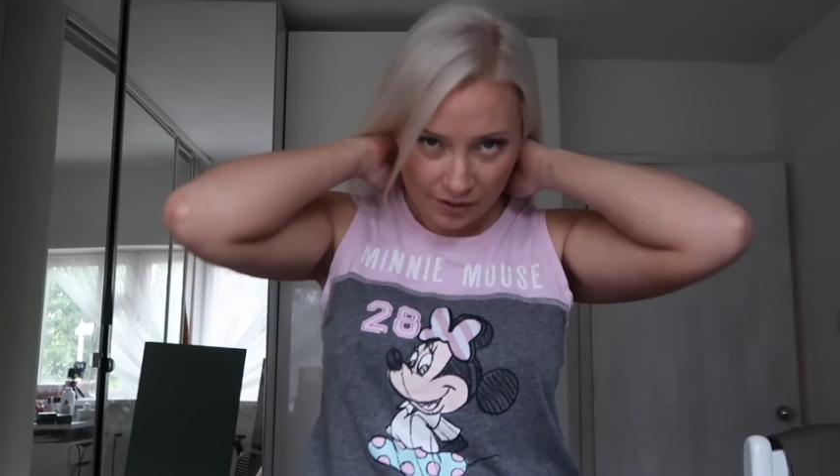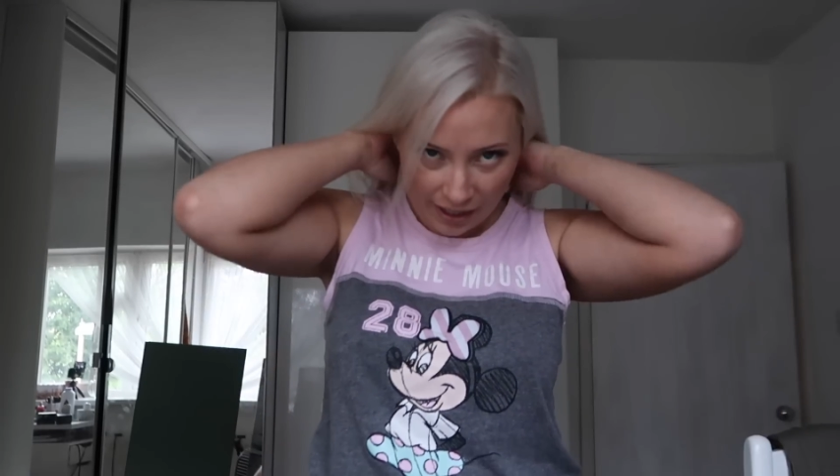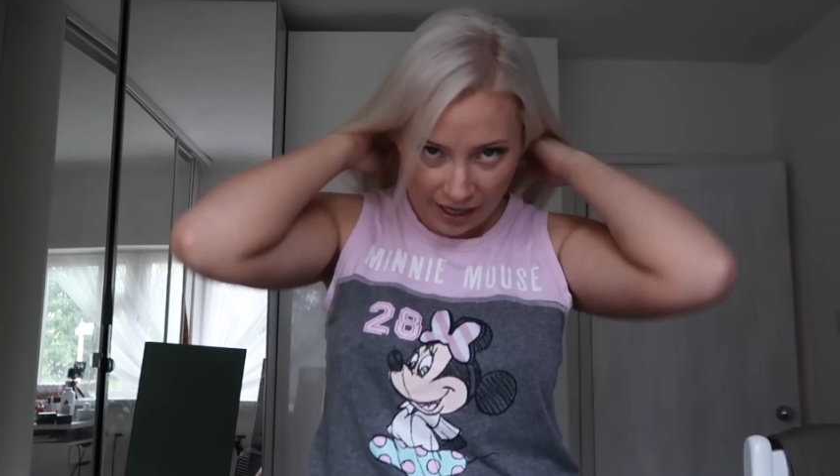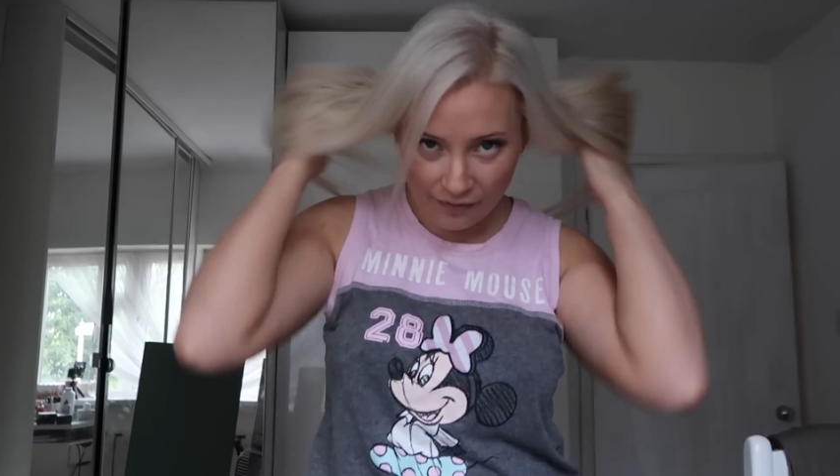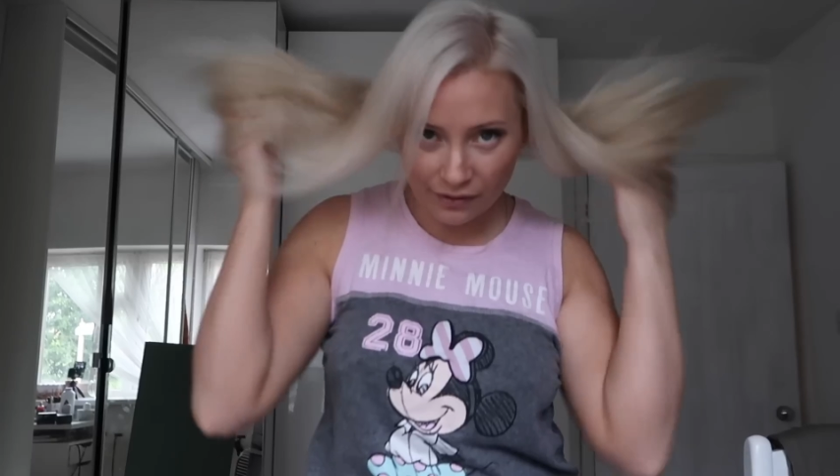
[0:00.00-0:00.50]
I
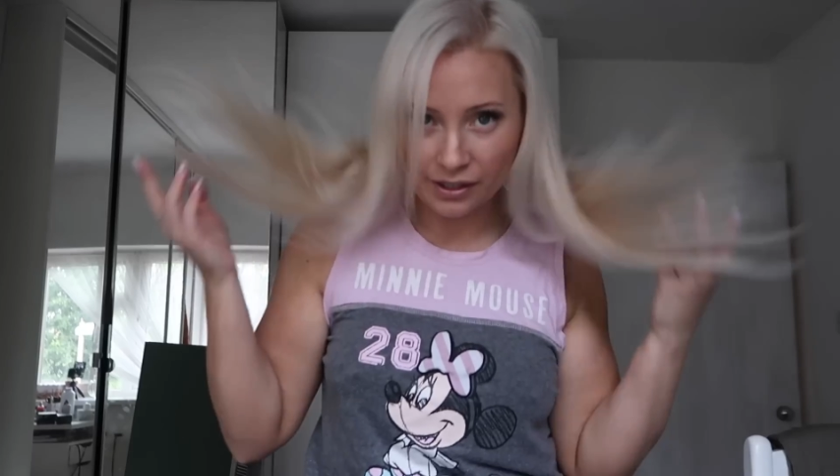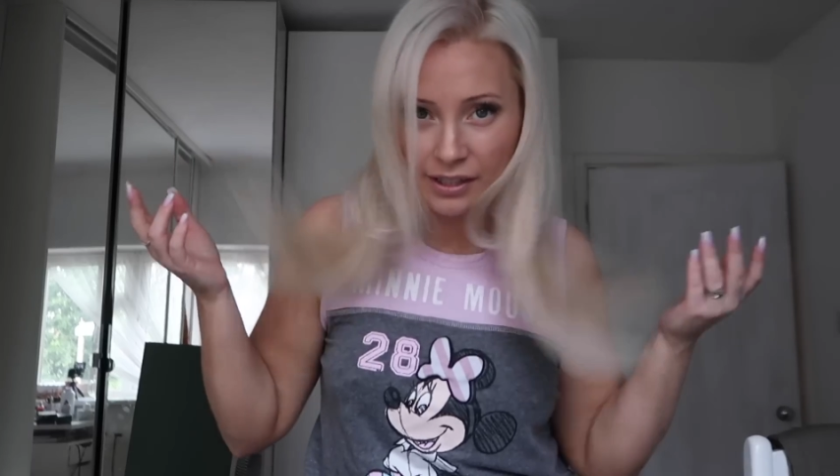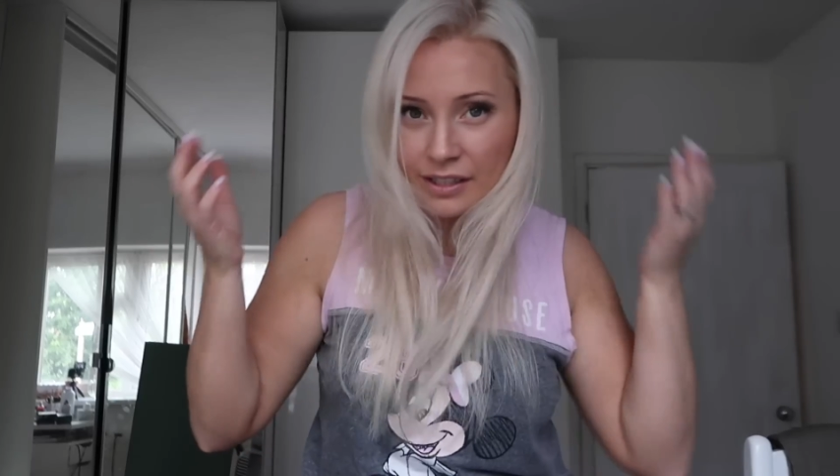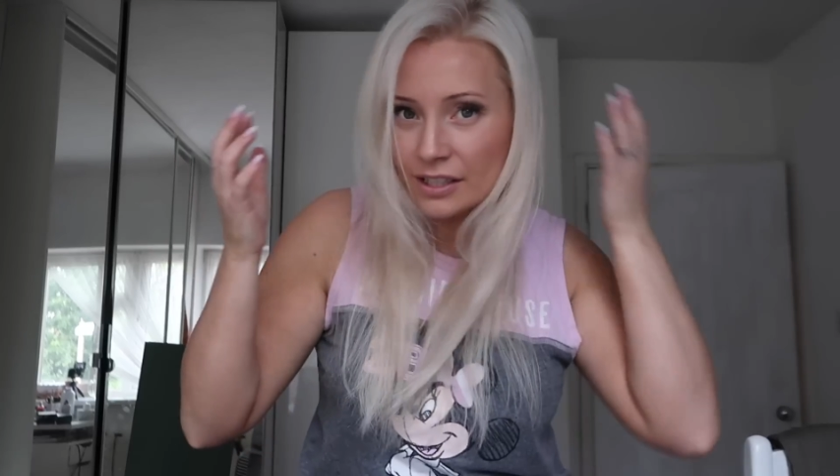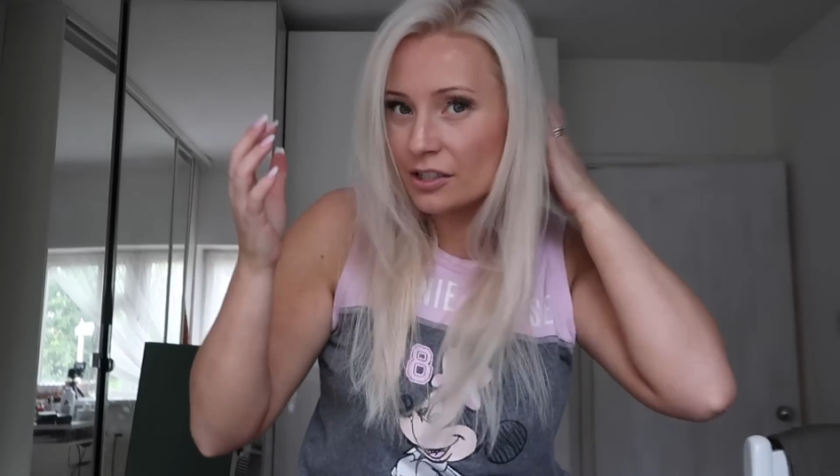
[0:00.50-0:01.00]
haven't
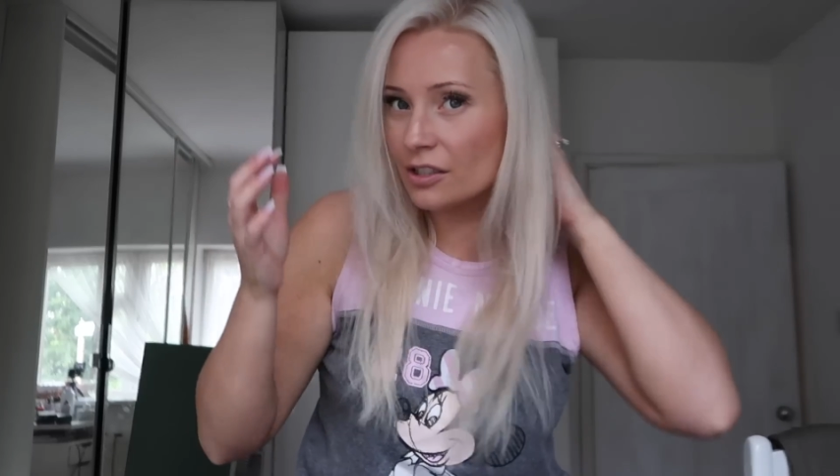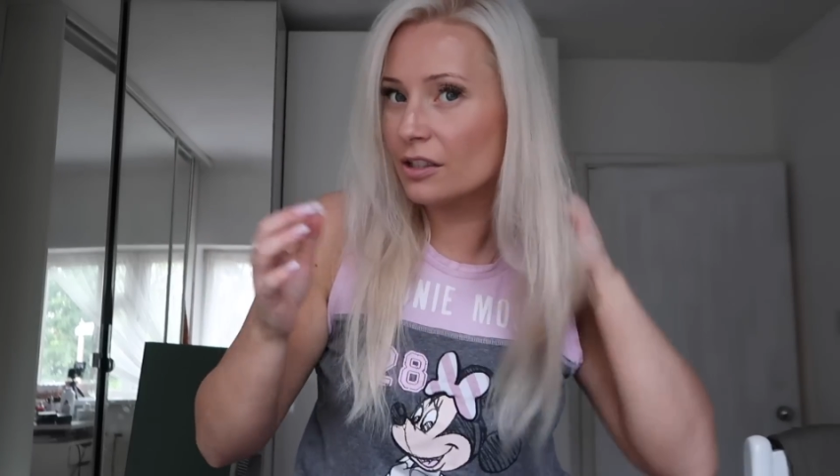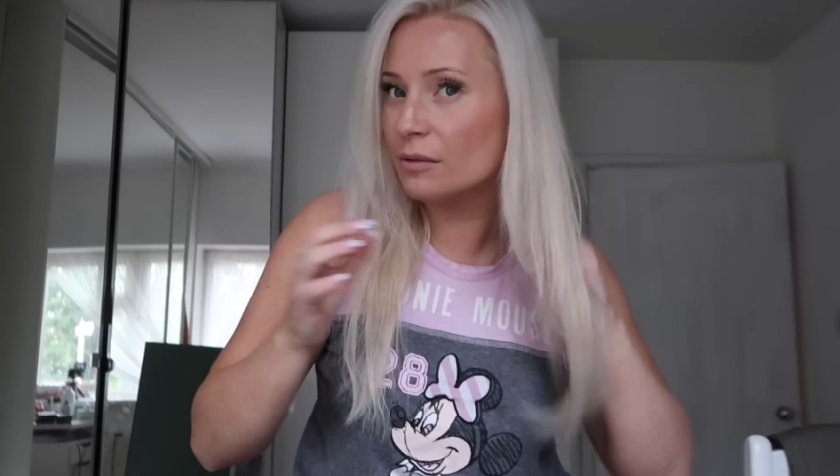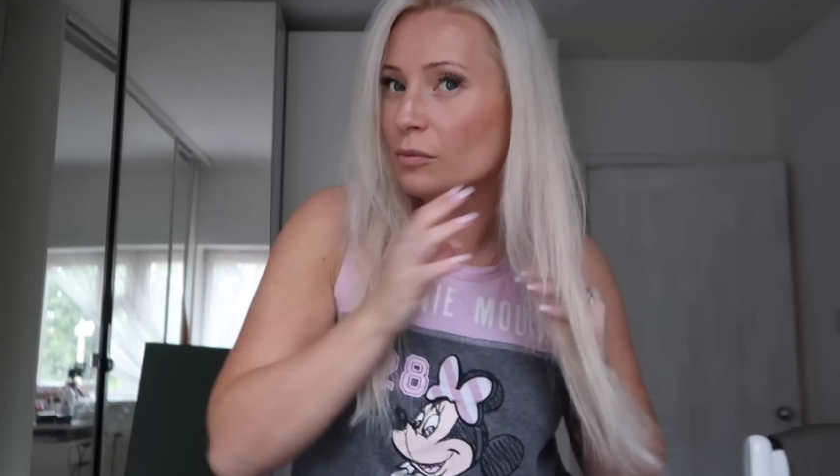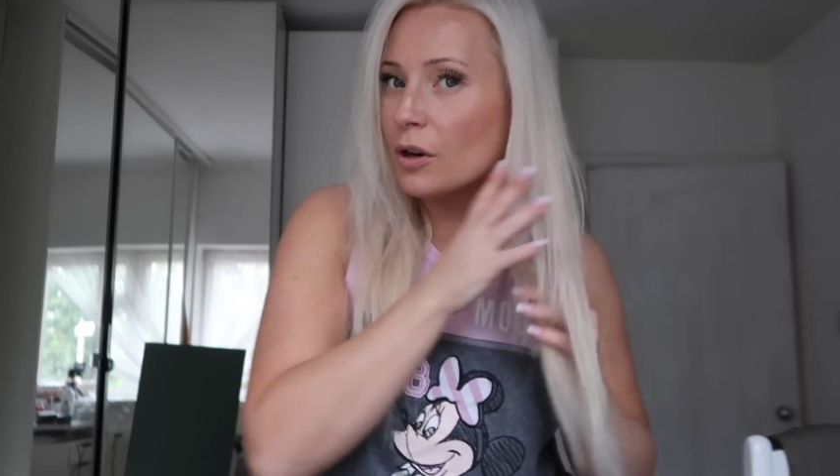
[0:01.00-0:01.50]

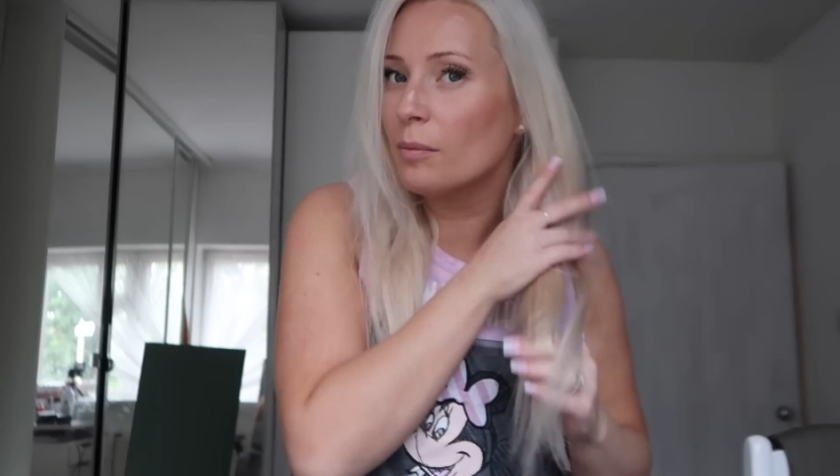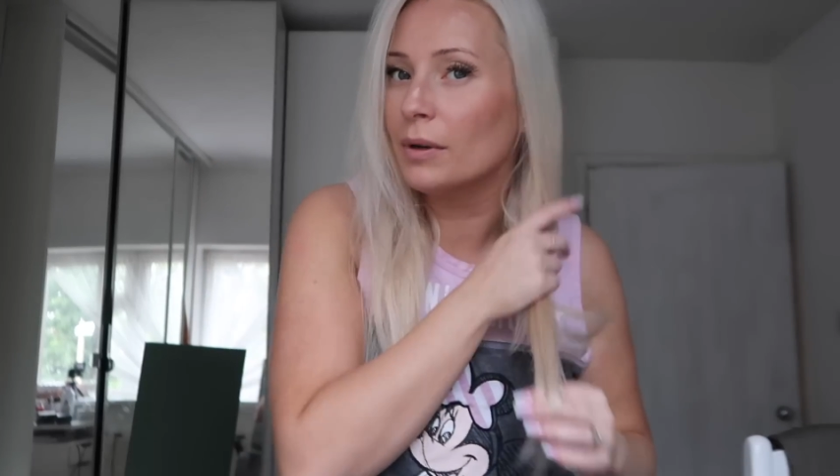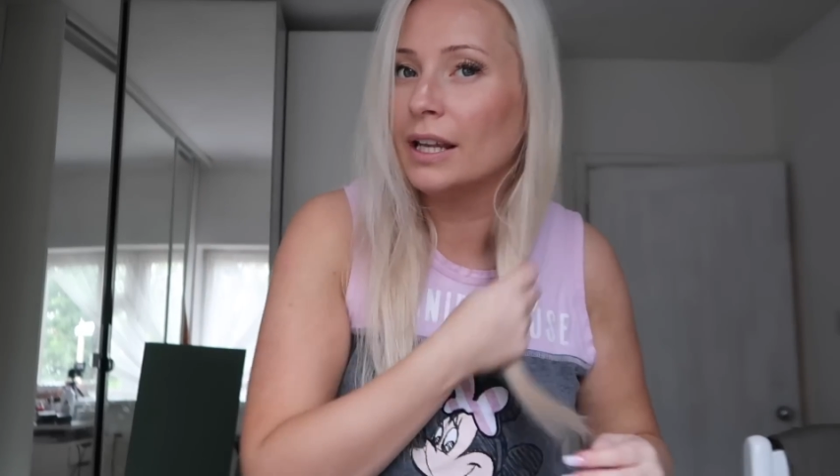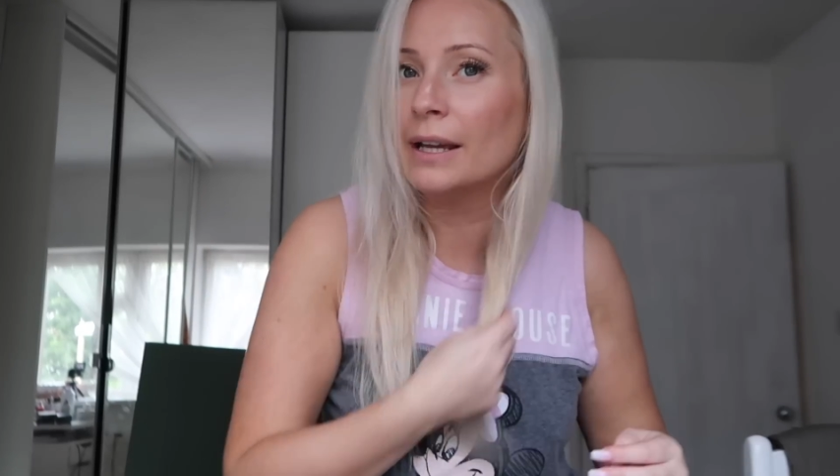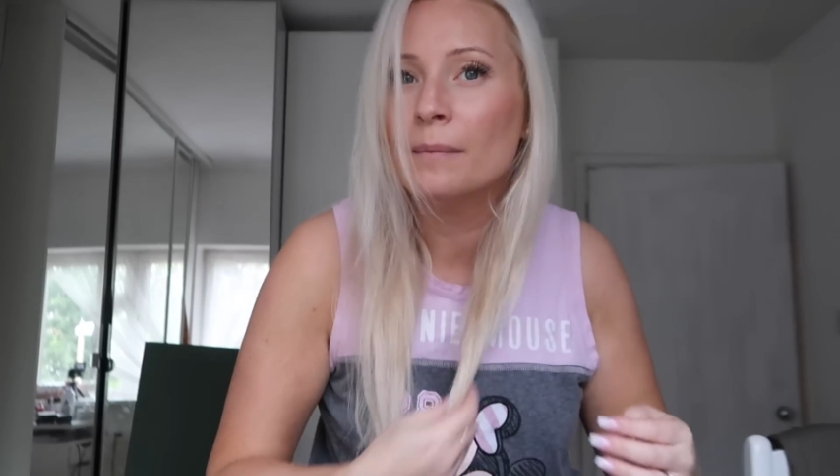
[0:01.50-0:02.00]
conditioned them
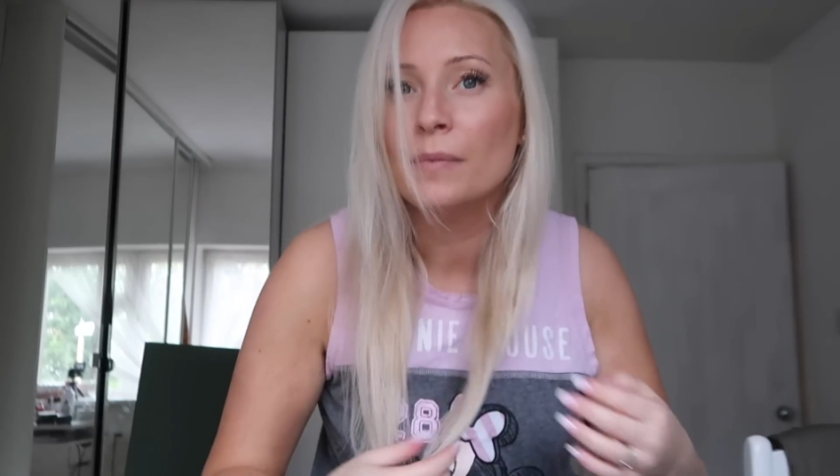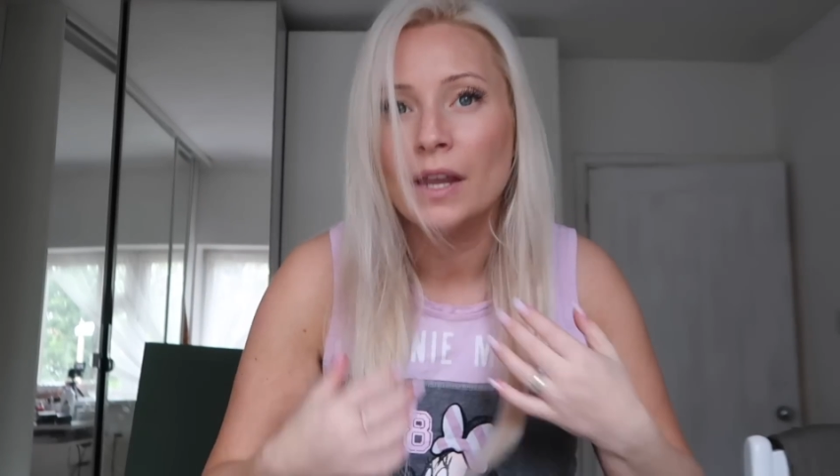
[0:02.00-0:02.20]
properly.